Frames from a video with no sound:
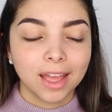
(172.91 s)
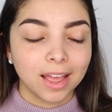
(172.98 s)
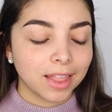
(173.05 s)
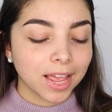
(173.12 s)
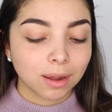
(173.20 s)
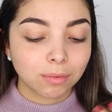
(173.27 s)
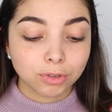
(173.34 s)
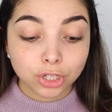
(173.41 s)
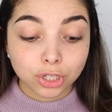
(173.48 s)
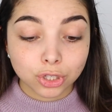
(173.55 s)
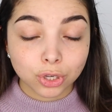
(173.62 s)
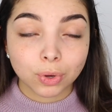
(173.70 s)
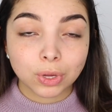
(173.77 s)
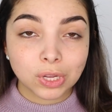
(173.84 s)
Like I'm just
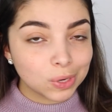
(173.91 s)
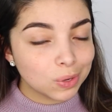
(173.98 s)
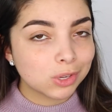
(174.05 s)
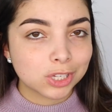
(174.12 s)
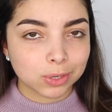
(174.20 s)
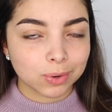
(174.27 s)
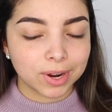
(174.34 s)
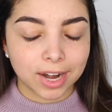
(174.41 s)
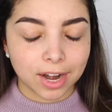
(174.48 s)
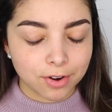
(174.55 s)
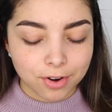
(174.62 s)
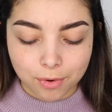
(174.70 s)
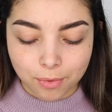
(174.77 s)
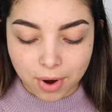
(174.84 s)
so used to it, I
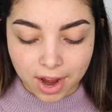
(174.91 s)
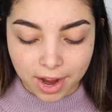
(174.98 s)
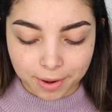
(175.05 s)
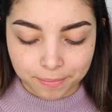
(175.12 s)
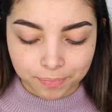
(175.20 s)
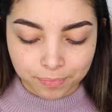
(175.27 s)
don't know why.